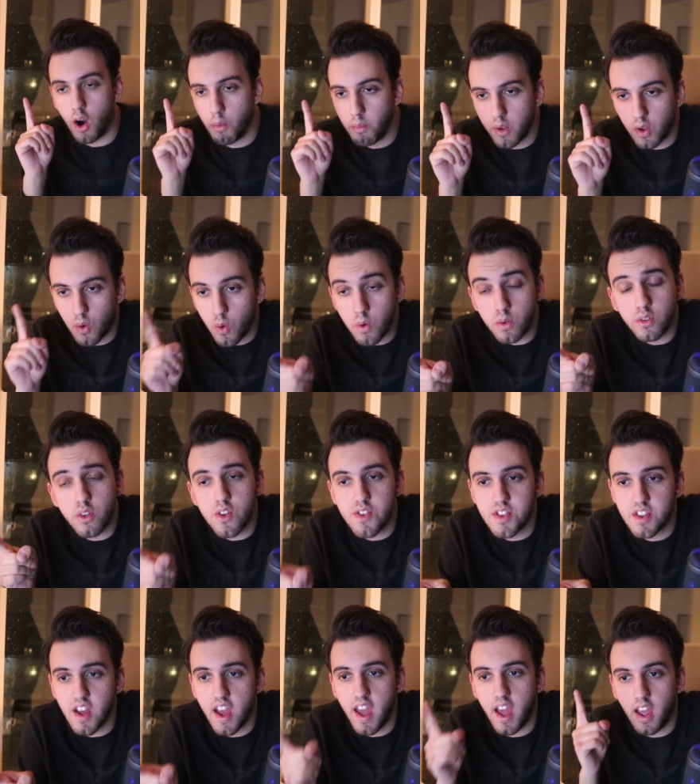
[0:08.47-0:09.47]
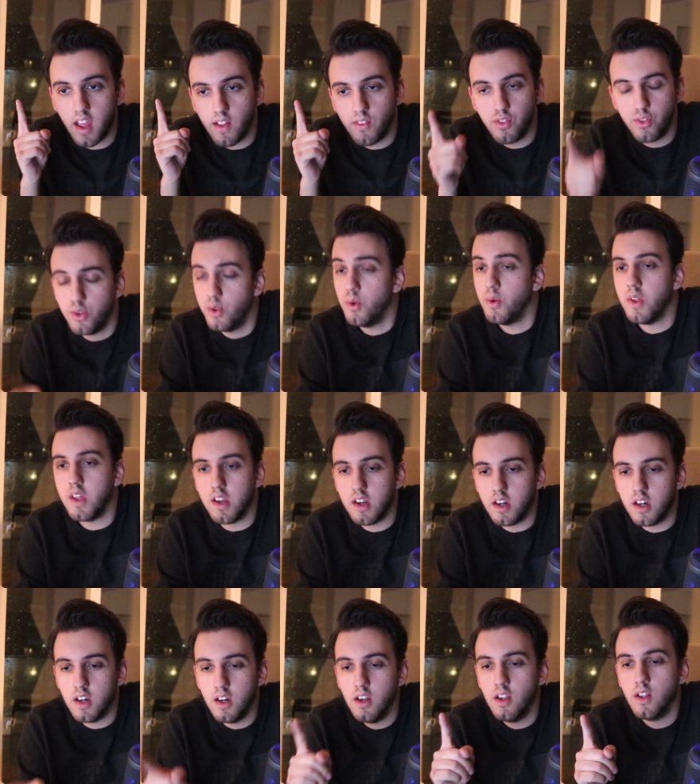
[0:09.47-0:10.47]
are we going to say new
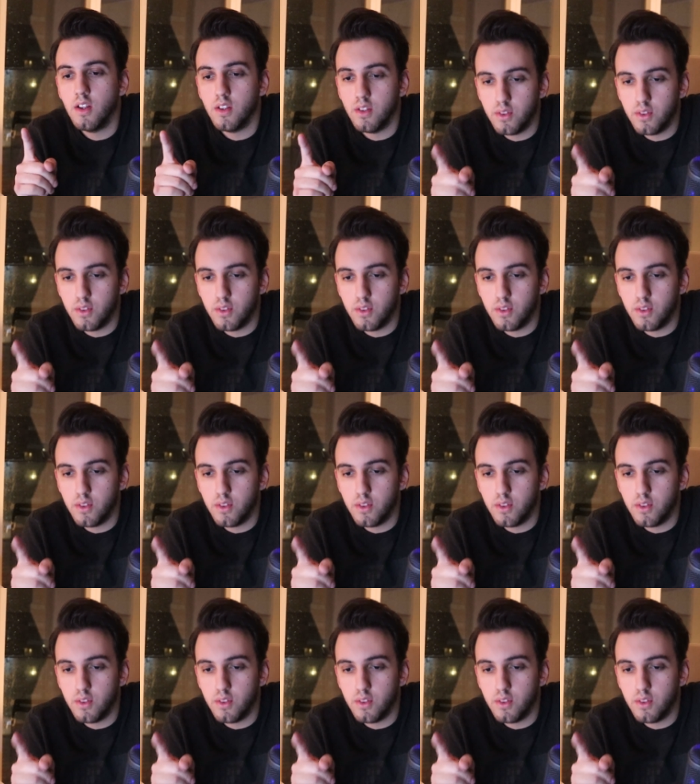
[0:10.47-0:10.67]
year,